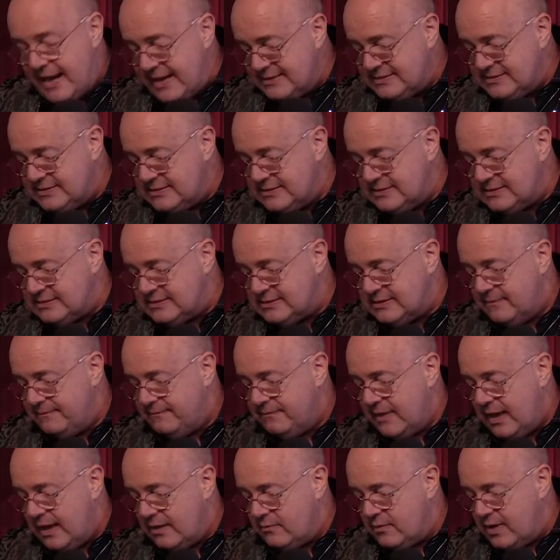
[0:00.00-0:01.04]

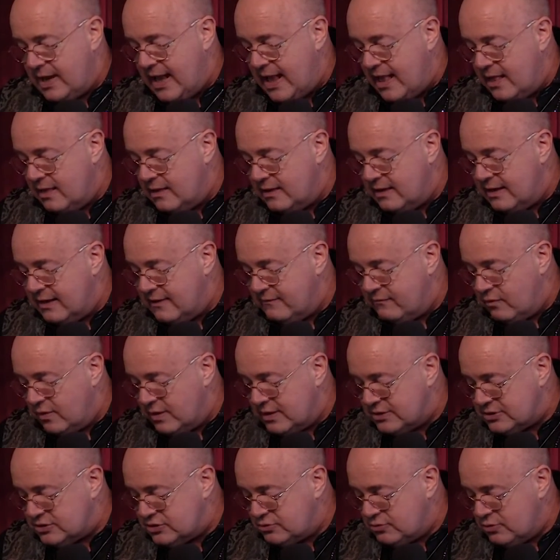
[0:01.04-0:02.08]
basis and reality of what is